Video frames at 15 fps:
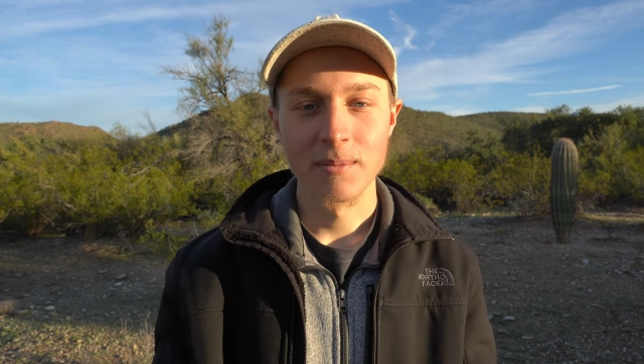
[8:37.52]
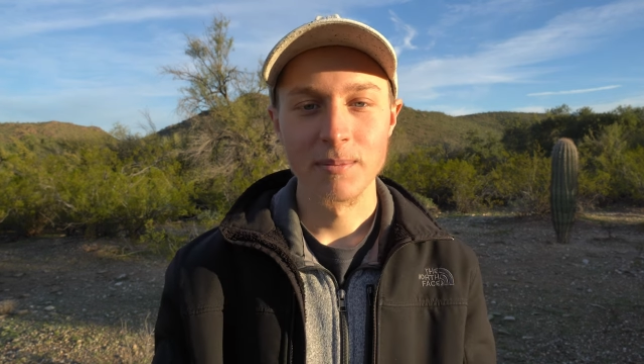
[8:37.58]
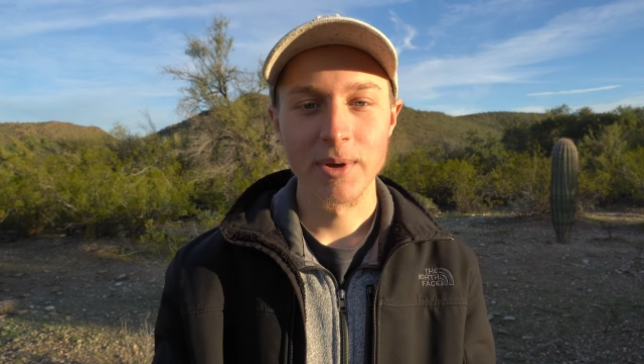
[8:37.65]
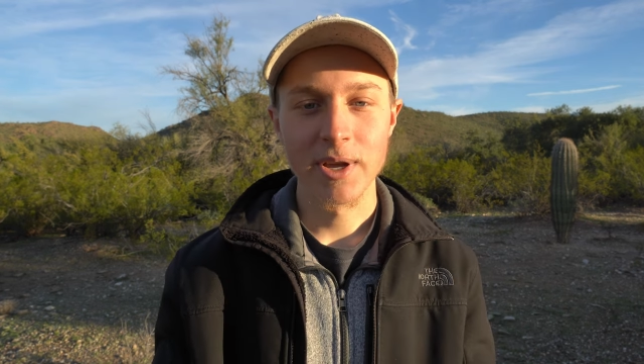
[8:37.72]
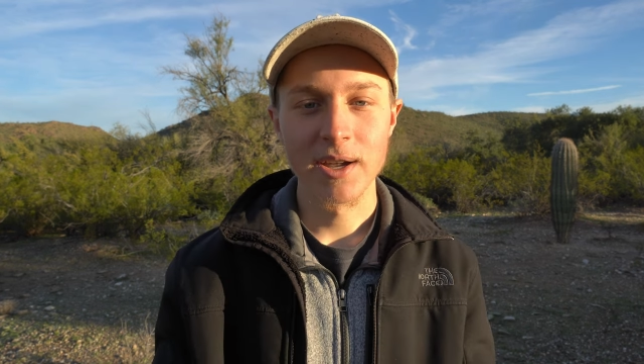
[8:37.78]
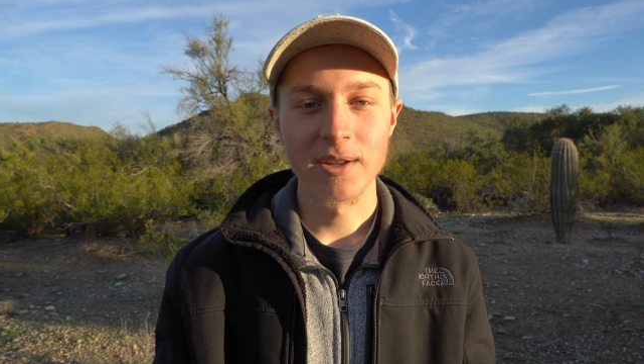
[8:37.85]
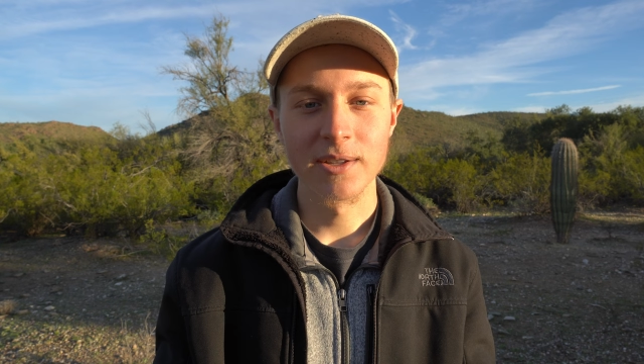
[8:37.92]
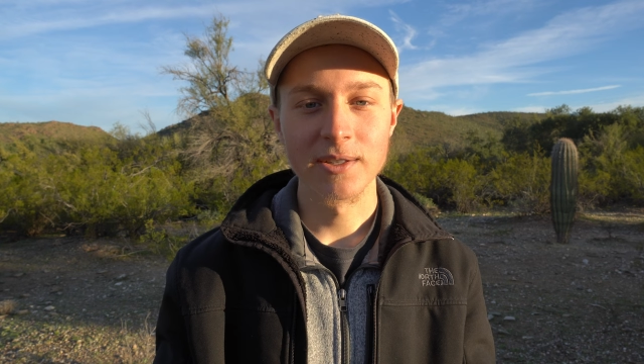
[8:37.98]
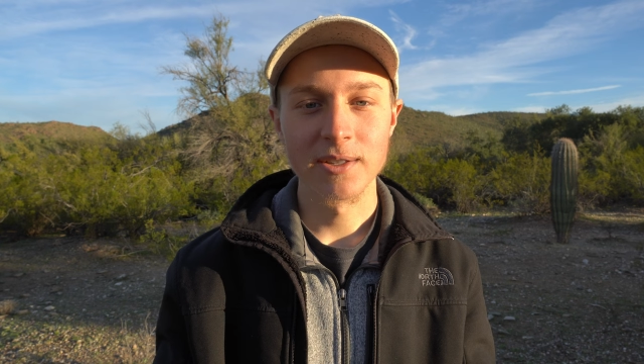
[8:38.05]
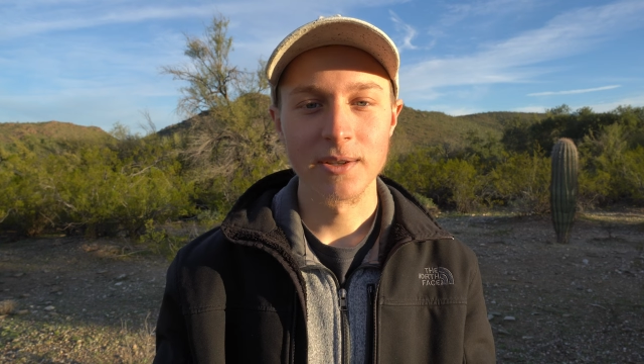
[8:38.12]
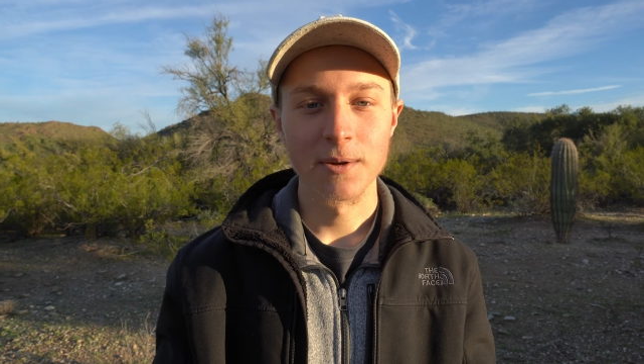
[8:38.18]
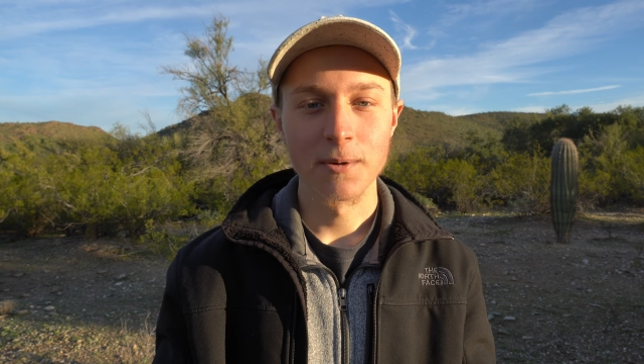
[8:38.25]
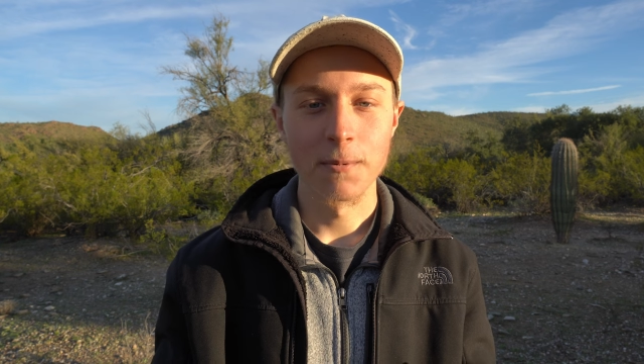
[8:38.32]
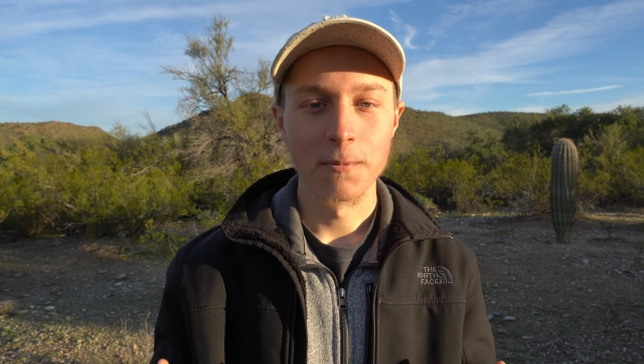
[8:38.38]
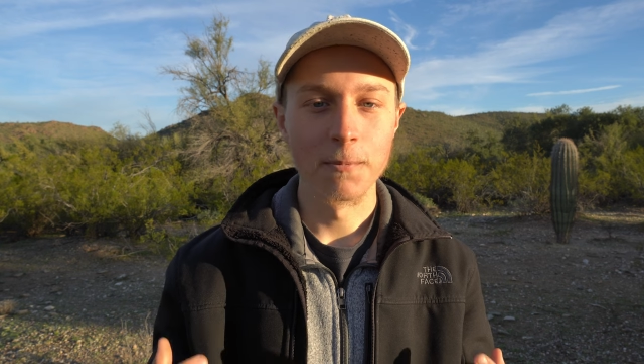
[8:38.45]
because
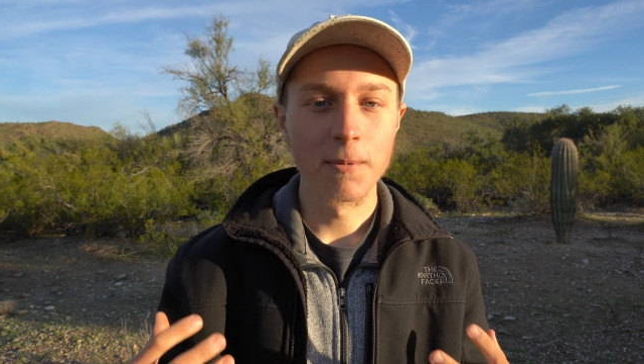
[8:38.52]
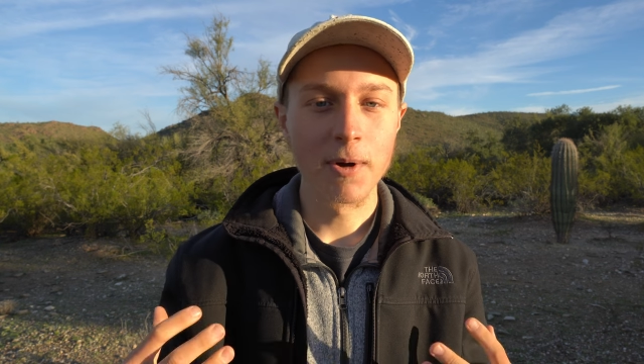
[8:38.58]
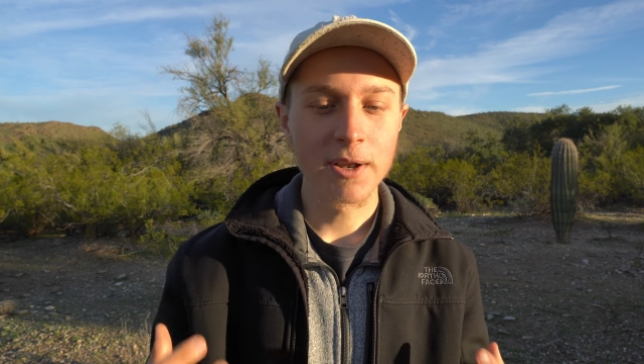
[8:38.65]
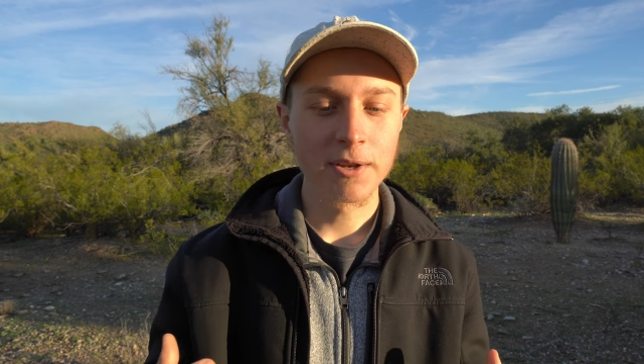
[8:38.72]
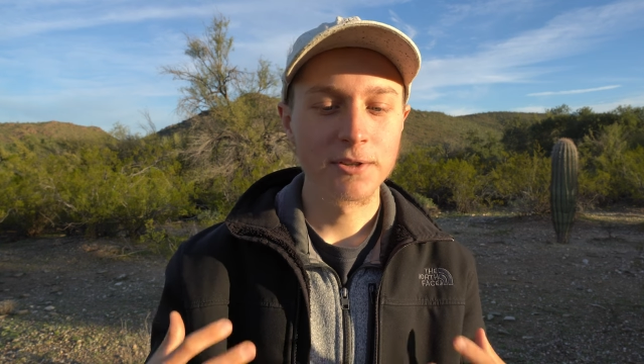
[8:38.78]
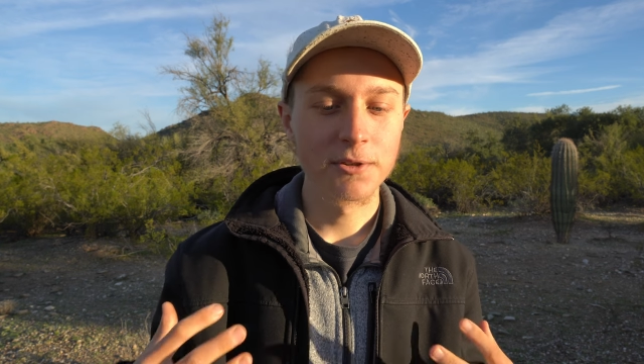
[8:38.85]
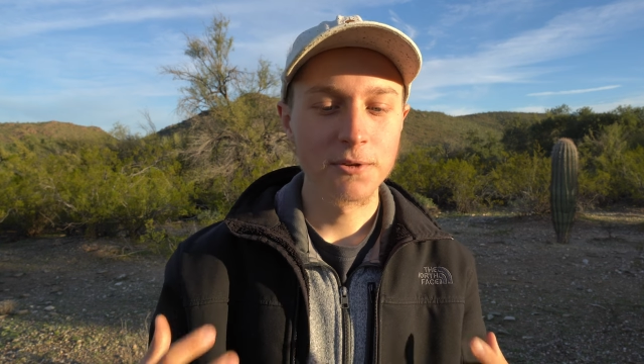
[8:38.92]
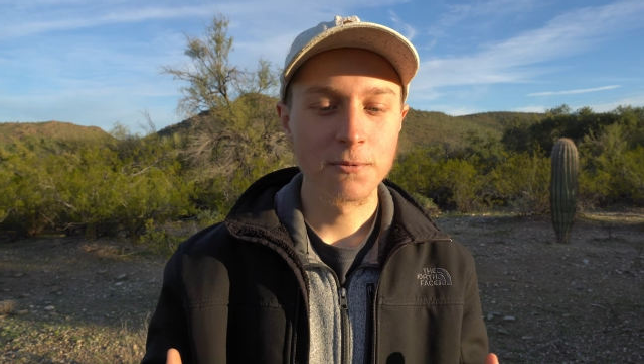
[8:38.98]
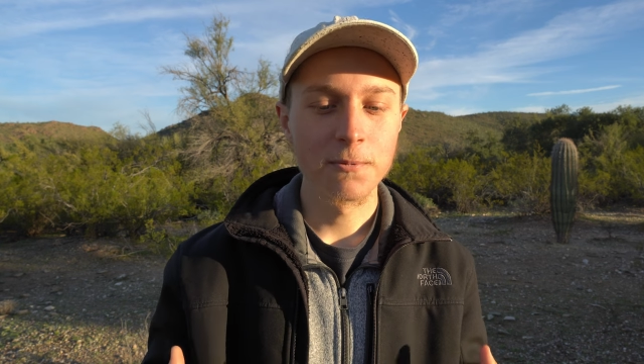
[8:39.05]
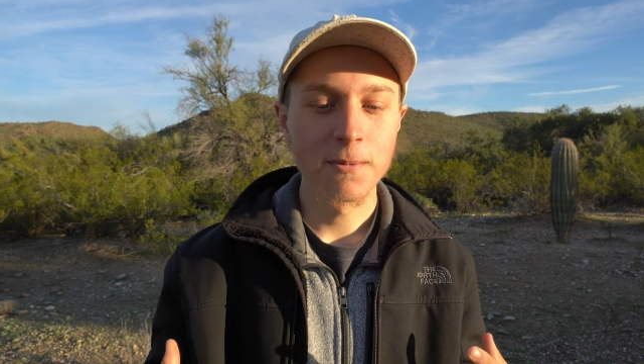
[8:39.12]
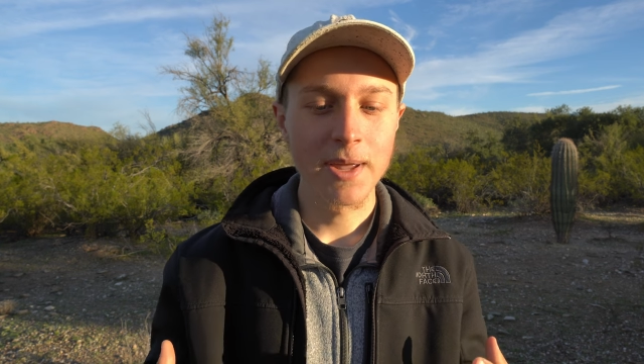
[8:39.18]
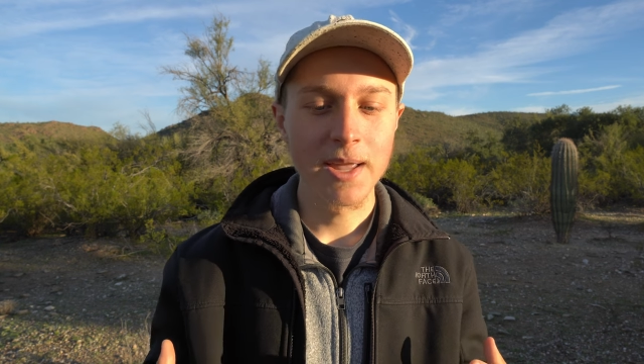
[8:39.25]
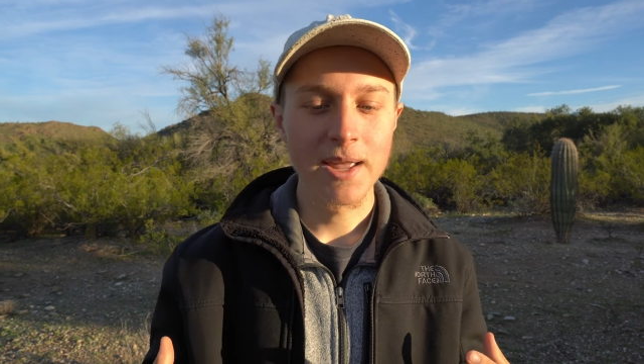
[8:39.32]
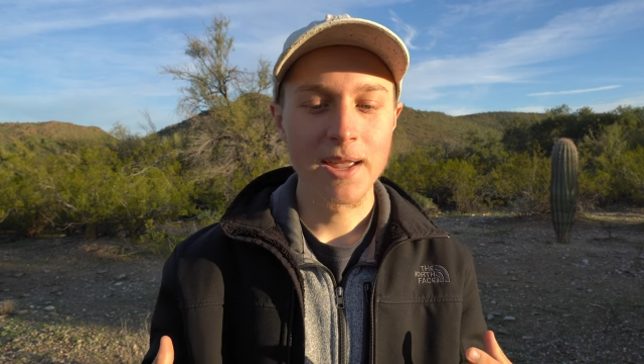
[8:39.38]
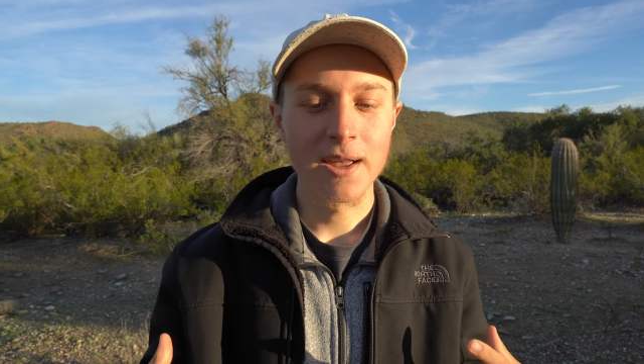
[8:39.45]

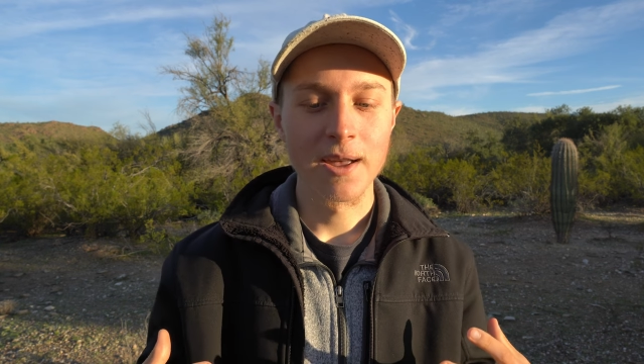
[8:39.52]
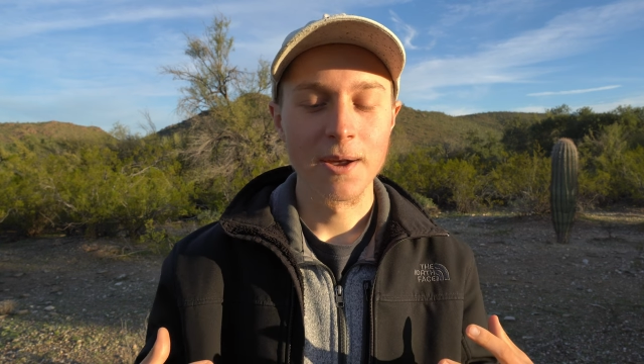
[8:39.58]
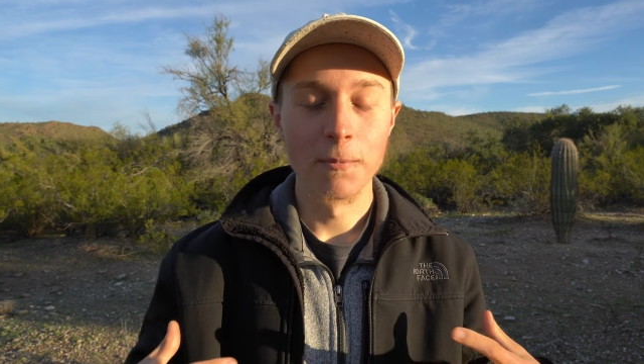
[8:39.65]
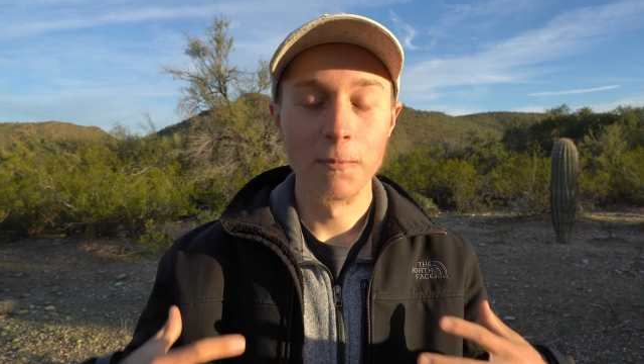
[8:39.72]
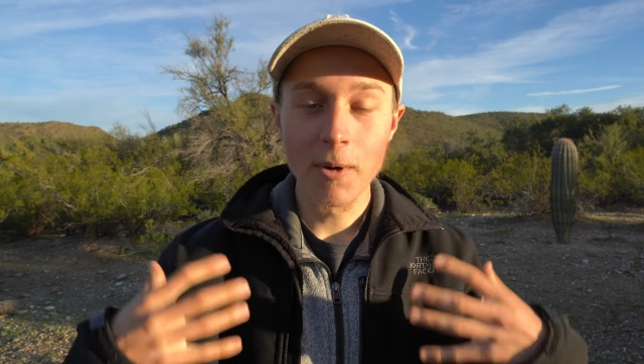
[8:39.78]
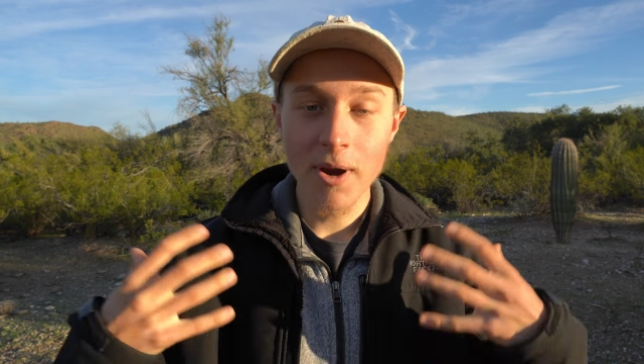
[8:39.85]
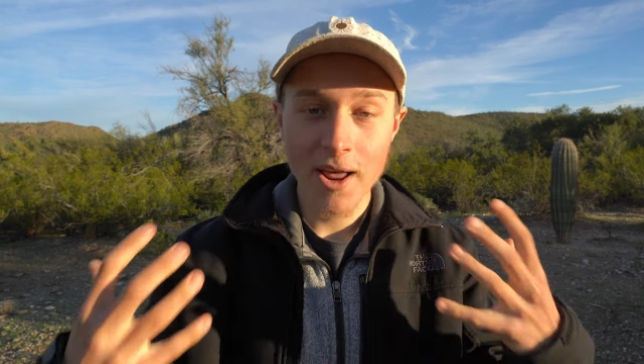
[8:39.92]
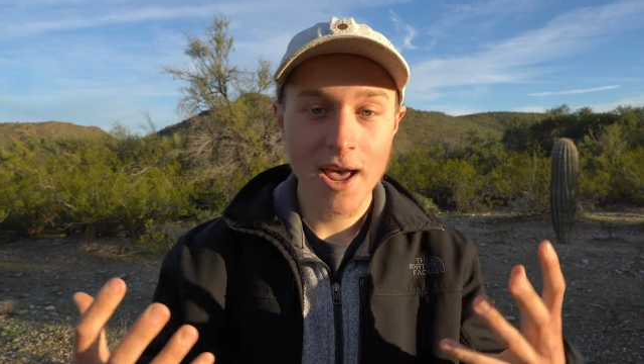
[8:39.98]
what